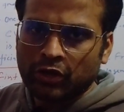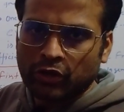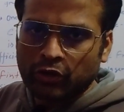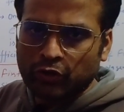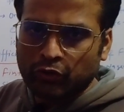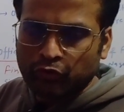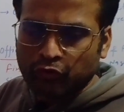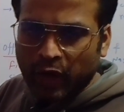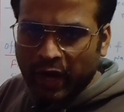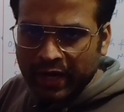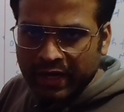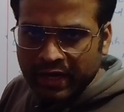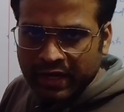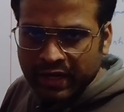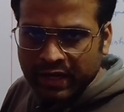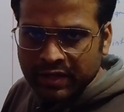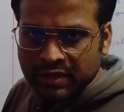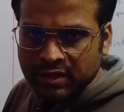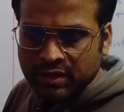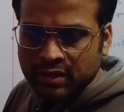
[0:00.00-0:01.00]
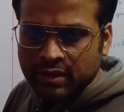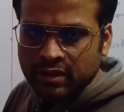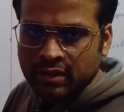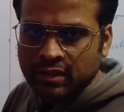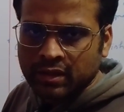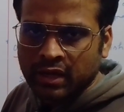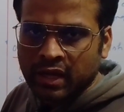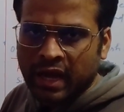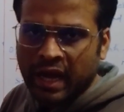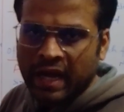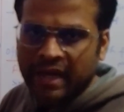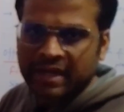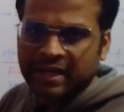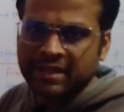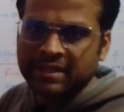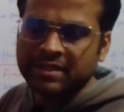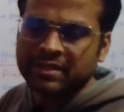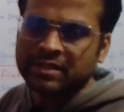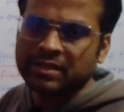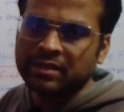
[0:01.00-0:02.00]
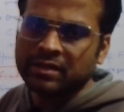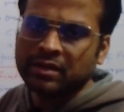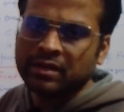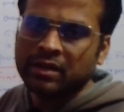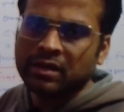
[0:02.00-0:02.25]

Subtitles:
United Nations and its